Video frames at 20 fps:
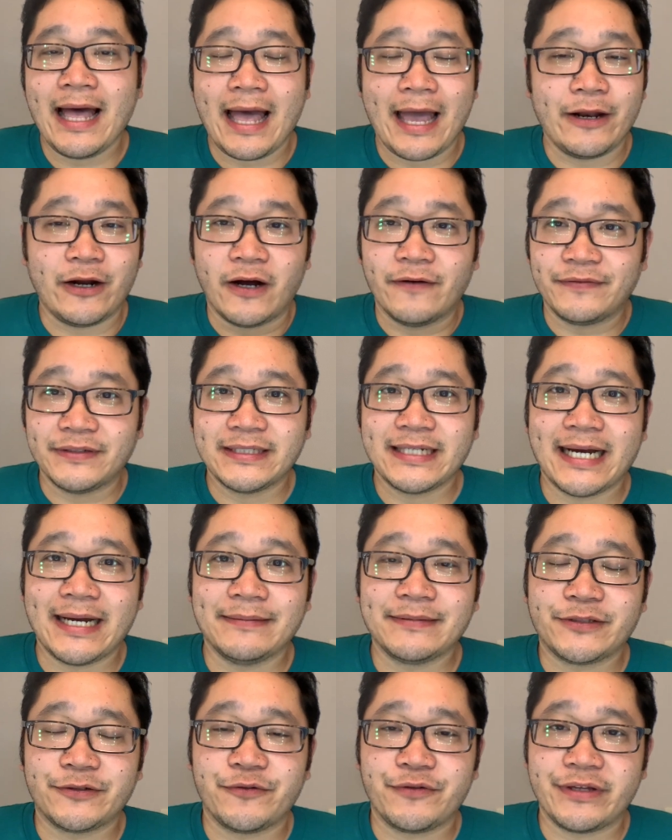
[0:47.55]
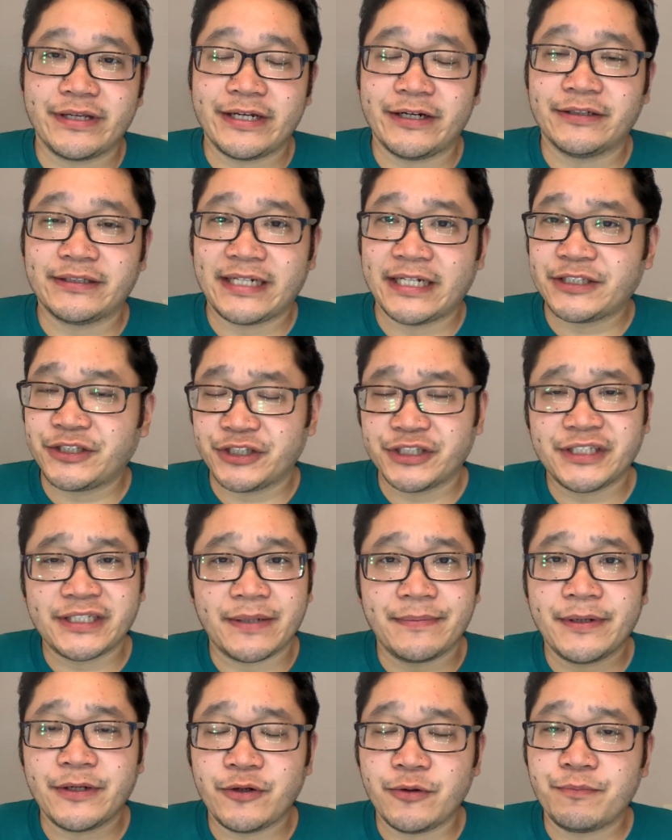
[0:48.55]
And oftentimes through the years has just
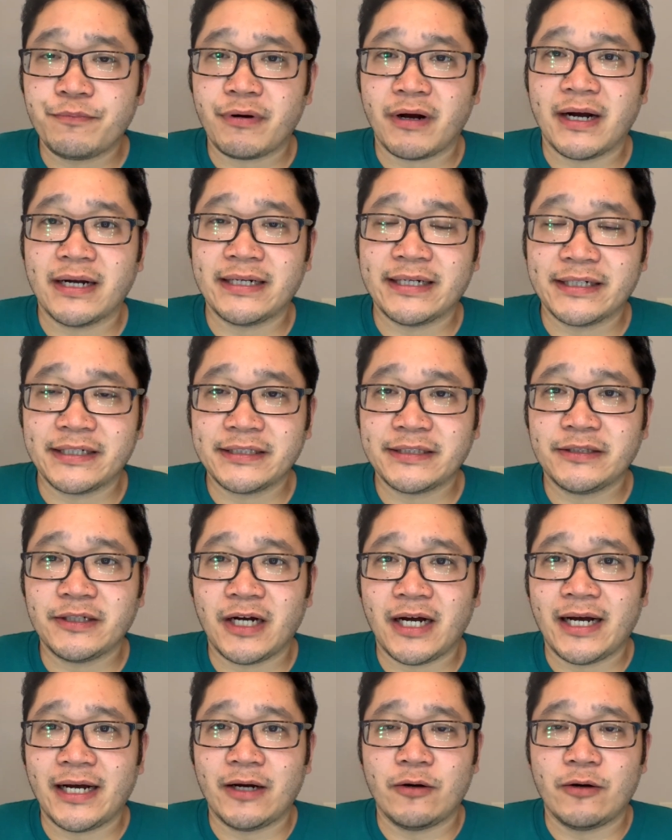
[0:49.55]
sent me new products